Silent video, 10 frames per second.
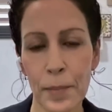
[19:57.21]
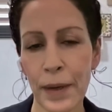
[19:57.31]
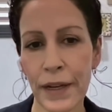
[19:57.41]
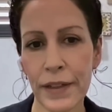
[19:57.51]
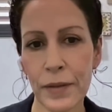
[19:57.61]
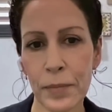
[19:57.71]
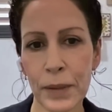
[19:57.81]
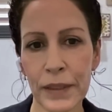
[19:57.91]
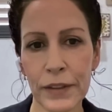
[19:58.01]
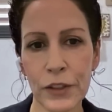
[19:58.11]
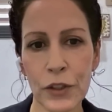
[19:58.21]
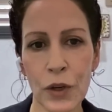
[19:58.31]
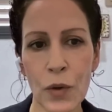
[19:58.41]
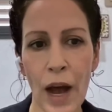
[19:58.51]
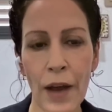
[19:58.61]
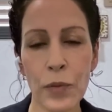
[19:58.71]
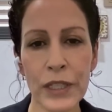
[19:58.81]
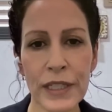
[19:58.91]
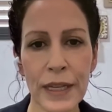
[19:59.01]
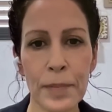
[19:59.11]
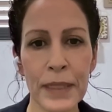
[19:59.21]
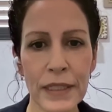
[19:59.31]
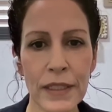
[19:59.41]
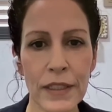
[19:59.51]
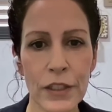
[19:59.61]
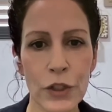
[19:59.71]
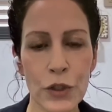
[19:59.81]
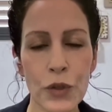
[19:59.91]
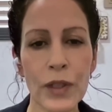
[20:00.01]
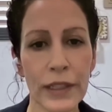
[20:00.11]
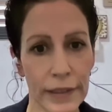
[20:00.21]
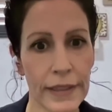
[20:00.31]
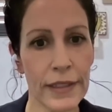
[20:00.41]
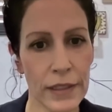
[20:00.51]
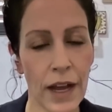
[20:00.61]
But I wouldn't say business as usual, at least